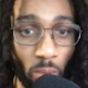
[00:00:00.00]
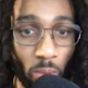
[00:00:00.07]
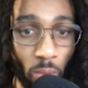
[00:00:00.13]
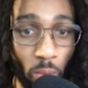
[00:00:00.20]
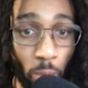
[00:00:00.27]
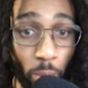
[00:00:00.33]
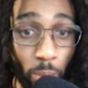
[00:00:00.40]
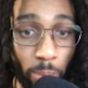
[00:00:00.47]

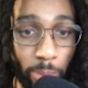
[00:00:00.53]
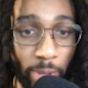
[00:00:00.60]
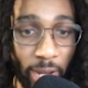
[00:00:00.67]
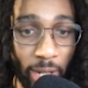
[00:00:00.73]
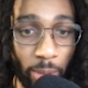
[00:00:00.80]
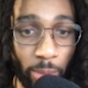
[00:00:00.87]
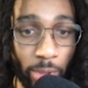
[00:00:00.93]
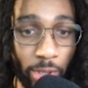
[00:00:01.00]
root
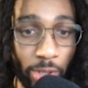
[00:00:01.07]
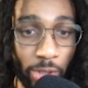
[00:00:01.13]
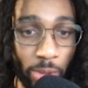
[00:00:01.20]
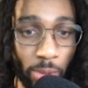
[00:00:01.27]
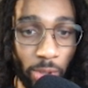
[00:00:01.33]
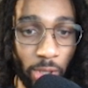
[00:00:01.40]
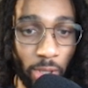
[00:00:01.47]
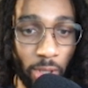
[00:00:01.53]
backwards, so
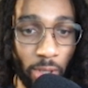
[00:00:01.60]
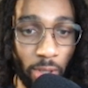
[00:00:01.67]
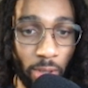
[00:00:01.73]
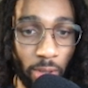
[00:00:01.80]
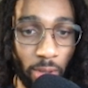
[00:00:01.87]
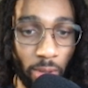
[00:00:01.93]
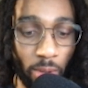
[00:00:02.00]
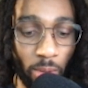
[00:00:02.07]

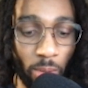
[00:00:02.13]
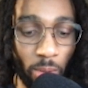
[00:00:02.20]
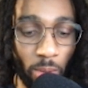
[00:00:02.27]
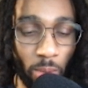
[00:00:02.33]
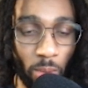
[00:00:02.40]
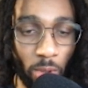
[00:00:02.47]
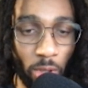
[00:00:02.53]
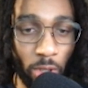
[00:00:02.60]

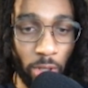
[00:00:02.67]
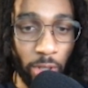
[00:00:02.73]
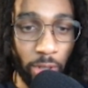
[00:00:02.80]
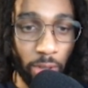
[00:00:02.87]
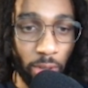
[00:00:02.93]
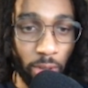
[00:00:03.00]
TOOR,